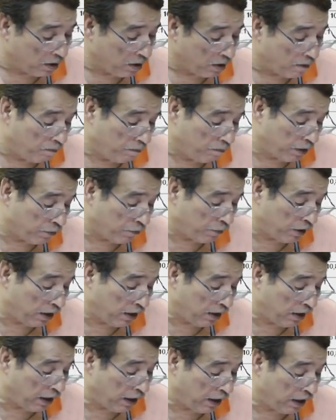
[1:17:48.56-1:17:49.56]
between
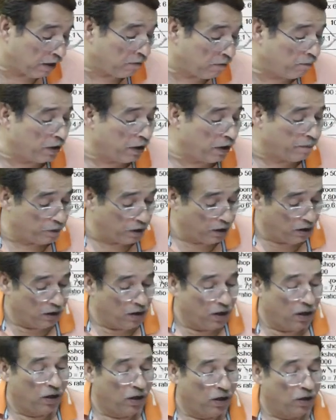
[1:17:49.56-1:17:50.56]
A and B.
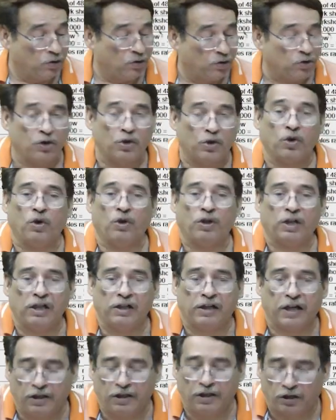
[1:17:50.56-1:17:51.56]
So total
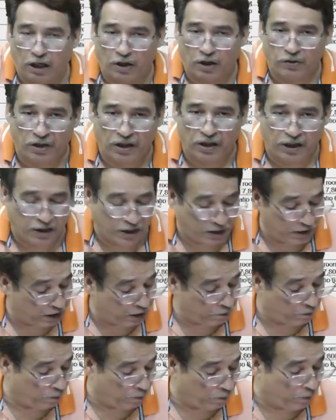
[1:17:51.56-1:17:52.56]
10,800
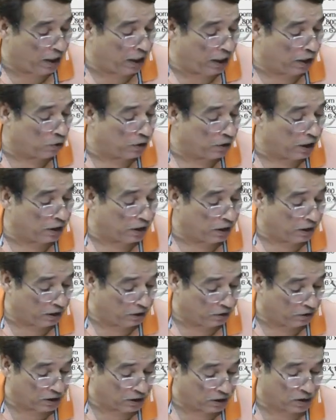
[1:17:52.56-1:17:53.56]
will be allocated
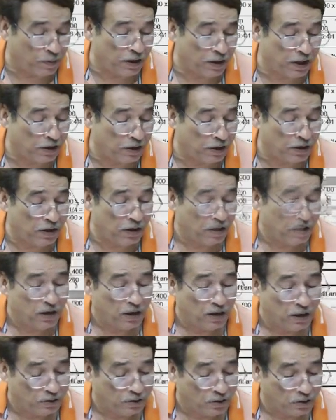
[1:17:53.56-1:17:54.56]
in this manner.
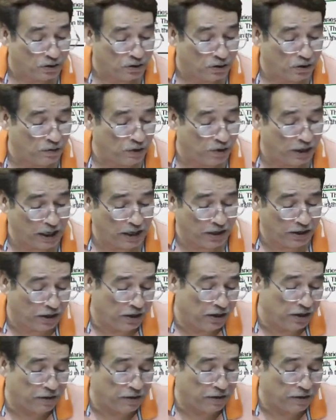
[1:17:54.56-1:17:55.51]
So you will write here